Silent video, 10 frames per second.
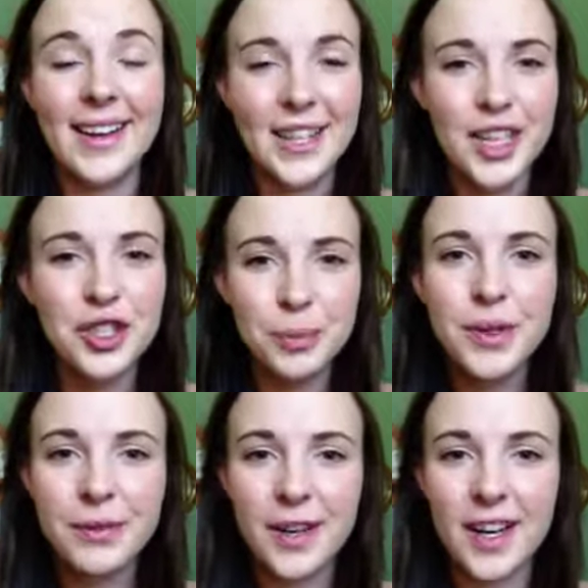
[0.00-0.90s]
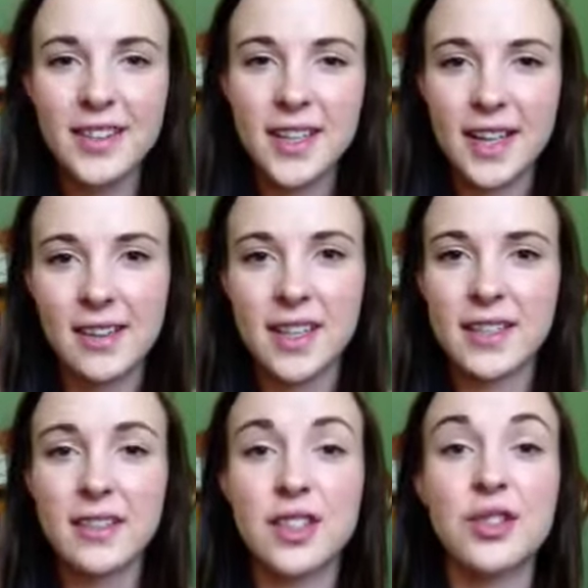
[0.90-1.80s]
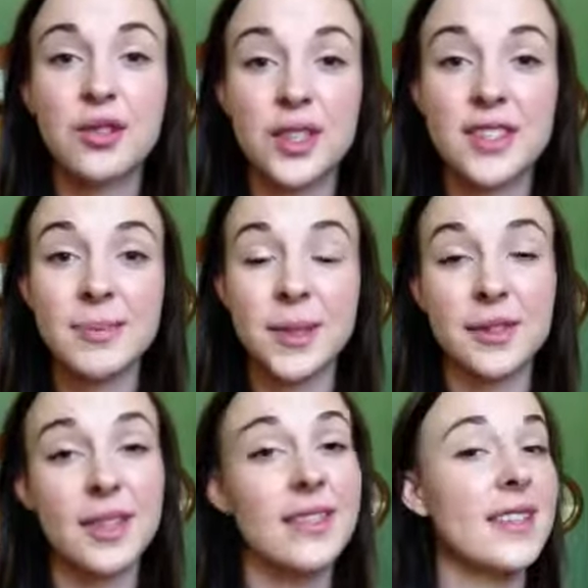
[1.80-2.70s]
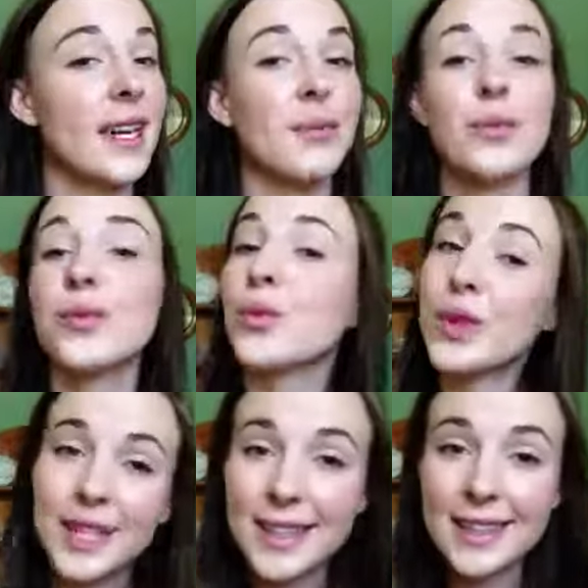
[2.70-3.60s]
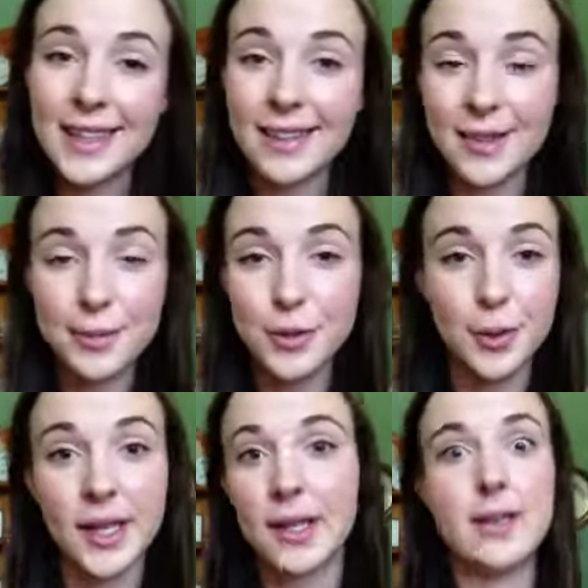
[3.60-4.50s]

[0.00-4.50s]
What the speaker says: It should be fun and, like, good experience, and I'm really glad that I'm doing it.